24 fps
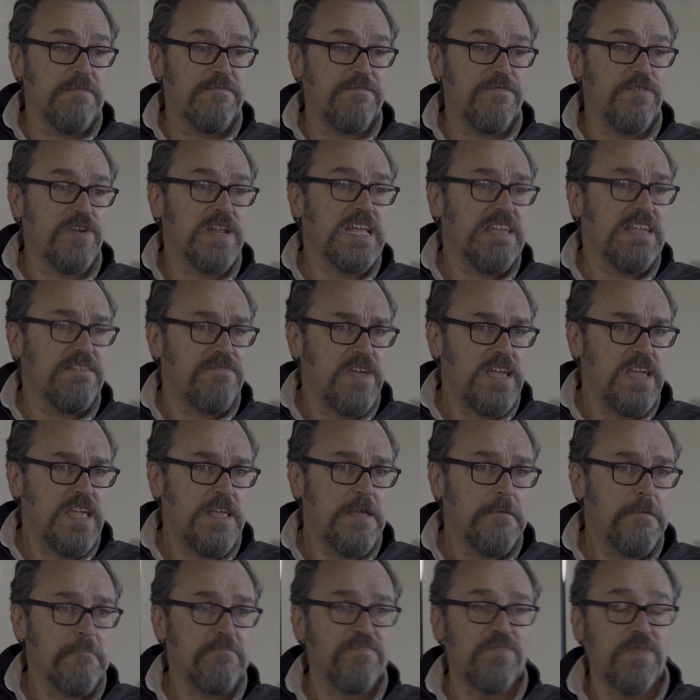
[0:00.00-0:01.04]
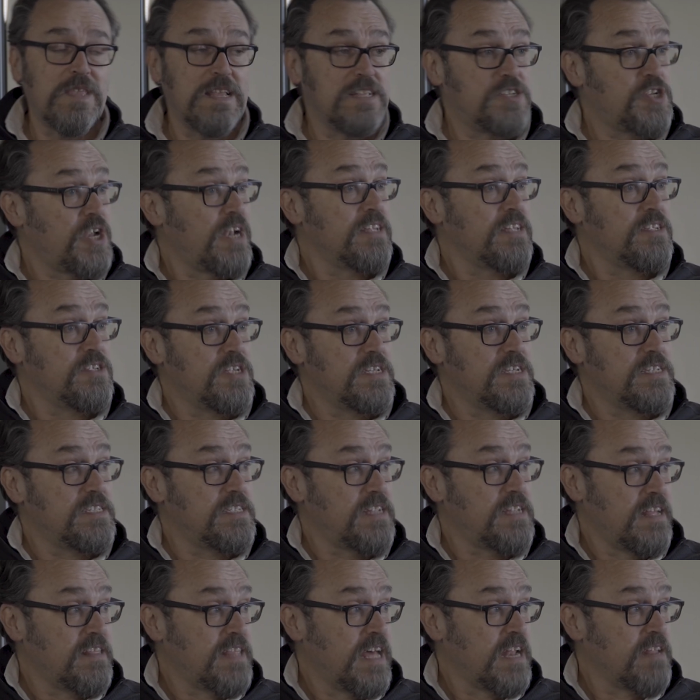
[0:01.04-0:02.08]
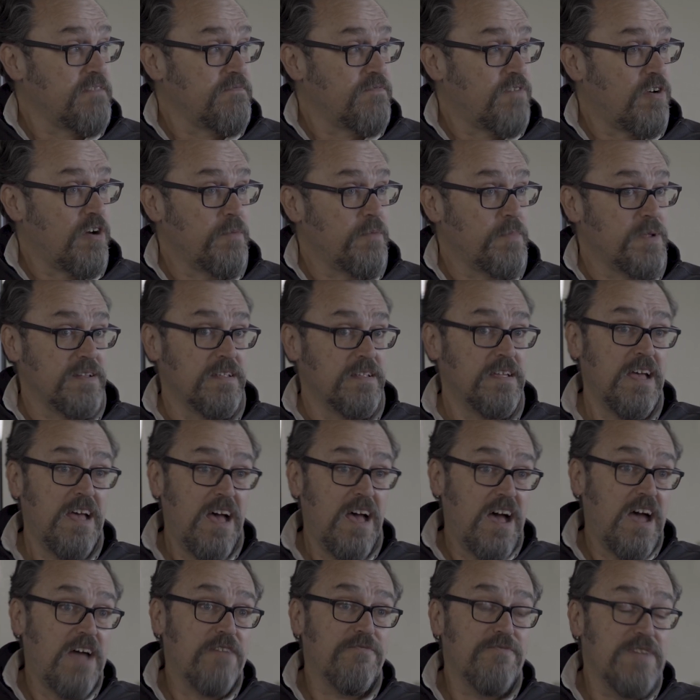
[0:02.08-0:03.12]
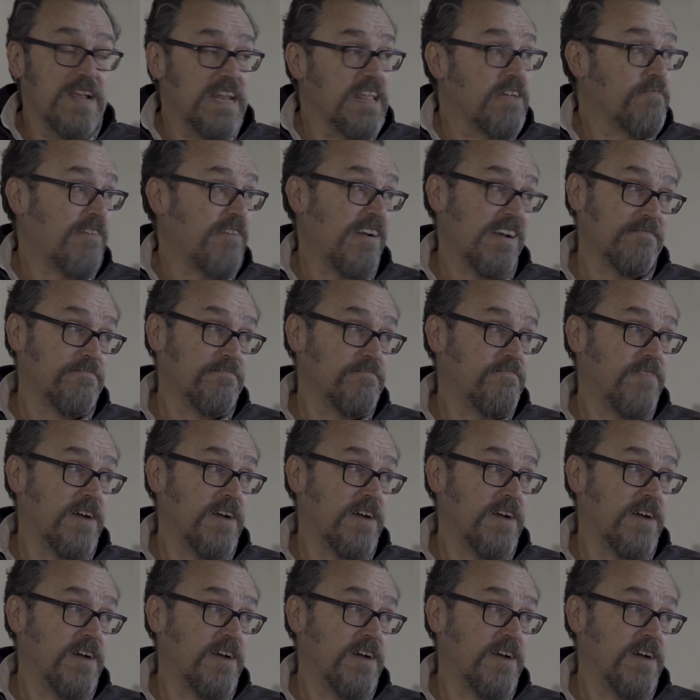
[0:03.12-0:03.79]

for an EV, the challenges in that environment are really around